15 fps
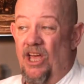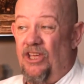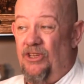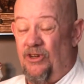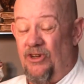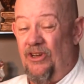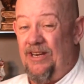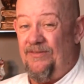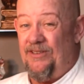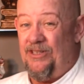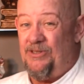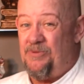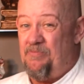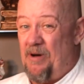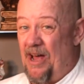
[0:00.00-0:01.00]
You could even
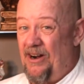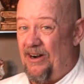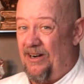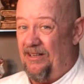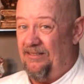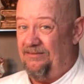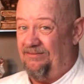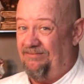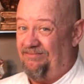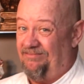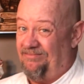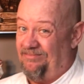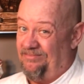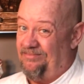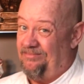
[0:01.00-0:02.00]
use butter
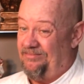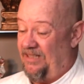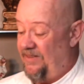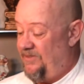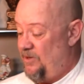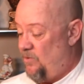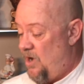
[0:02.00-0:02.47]
if you